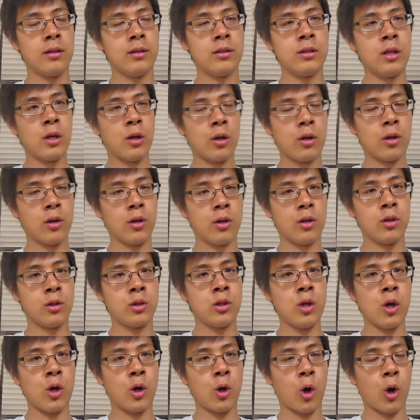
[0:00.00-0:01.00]
their
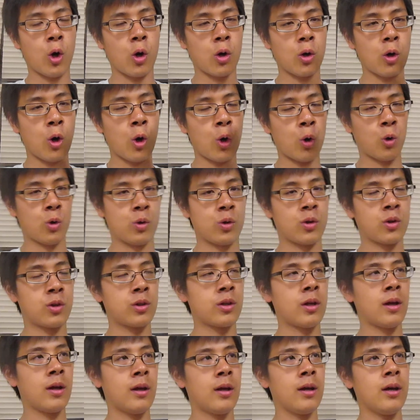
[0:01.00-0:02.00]
their earth
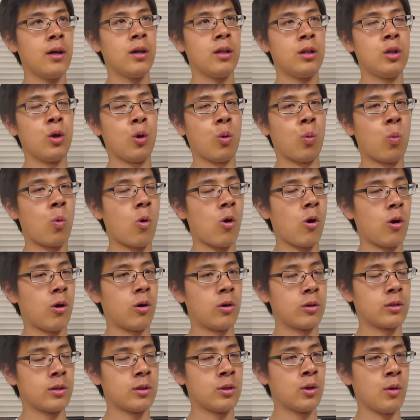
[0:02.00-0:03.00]
their
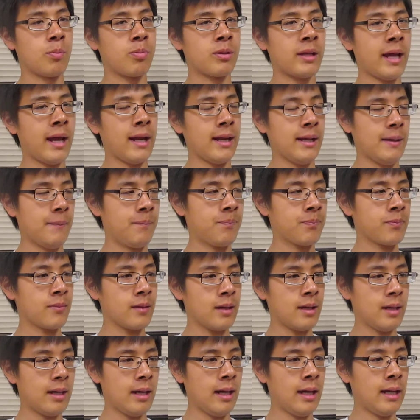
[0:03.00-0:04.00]
world their planet
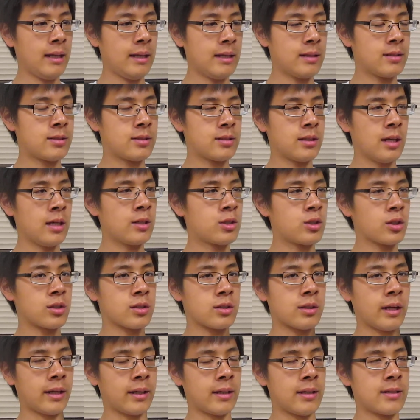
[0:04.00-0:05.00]
and it's it's
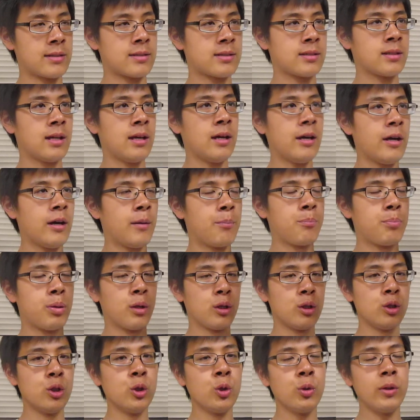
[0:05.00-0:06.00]
just like this
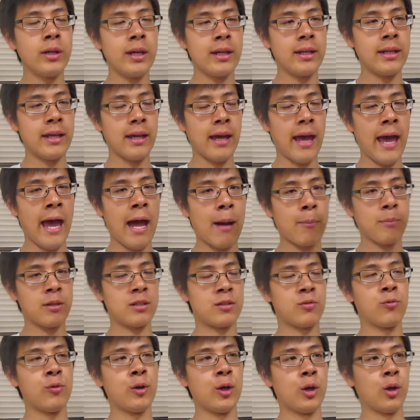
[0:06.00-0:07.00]
polluted
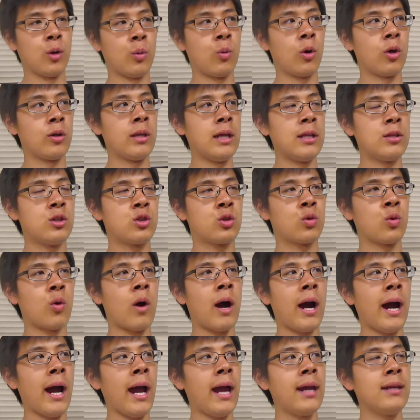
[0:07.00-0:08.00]
atmosphere where they
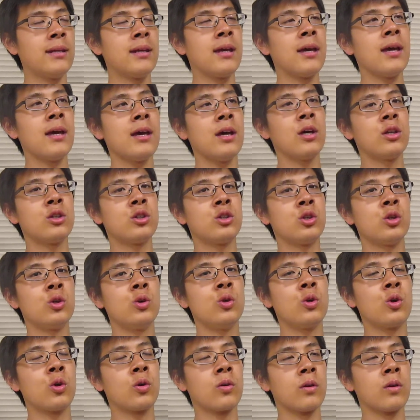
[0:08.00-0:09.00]
tried to